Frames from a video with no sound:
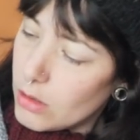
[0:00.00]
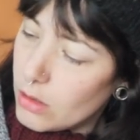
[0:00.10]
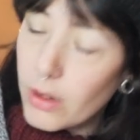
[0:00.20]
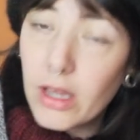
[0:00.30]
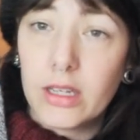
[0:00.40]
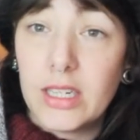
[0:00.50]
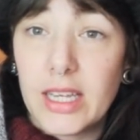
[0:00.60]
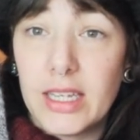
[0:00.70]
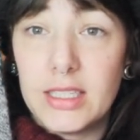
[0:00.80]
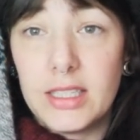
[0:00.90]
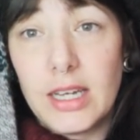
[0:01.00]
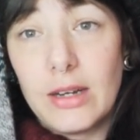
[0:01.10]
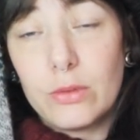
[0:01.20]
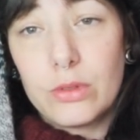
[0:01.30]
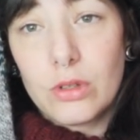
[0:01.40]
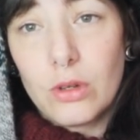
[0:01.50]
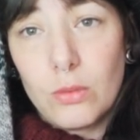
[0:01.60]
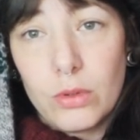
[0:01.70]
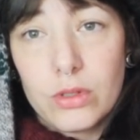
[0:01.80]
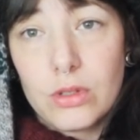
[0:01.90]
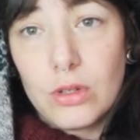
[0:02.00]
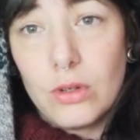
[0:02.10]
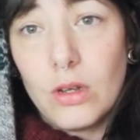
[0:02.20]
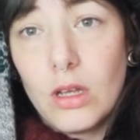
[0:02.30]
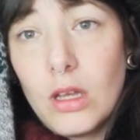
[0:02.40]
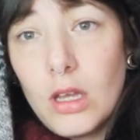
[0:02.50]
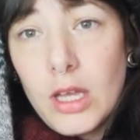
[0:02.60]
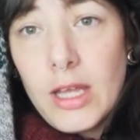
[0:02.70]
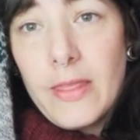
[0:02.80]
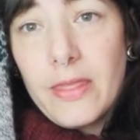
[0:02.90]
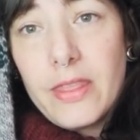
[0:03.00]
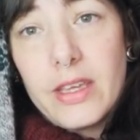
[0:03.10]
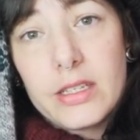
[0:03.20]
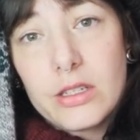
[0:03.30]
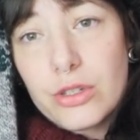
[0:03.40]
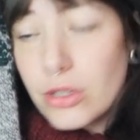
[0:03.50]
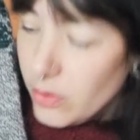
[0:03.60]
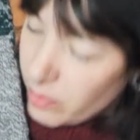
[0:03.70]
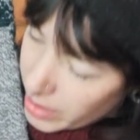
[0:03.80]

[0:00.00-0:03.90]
the way I negated that also was to, this should have